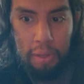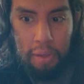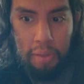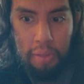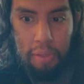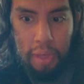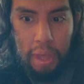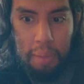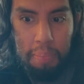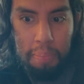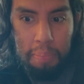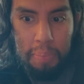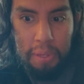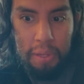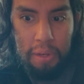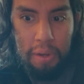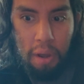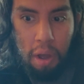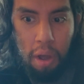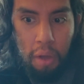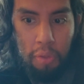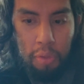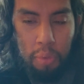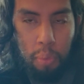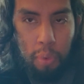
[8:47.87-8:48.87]
that bid
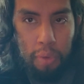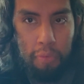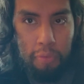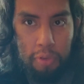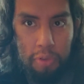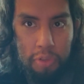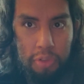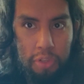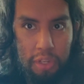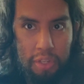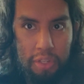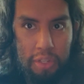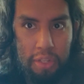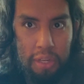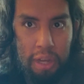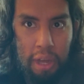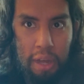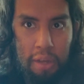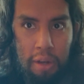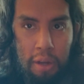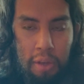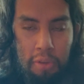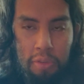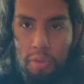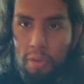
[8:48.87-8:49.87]
on the one for
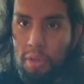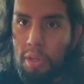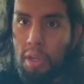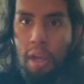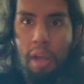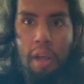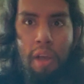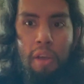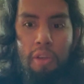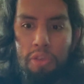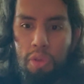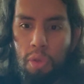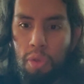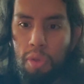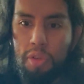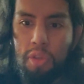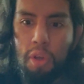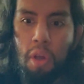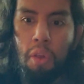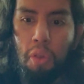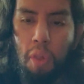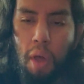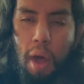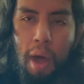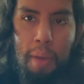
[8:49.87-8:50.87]
6,900. So there's a
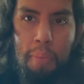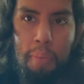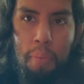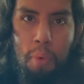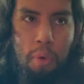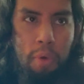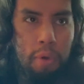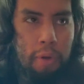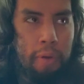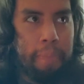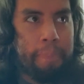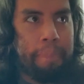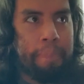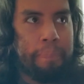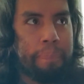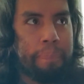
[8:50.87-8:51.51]
lot more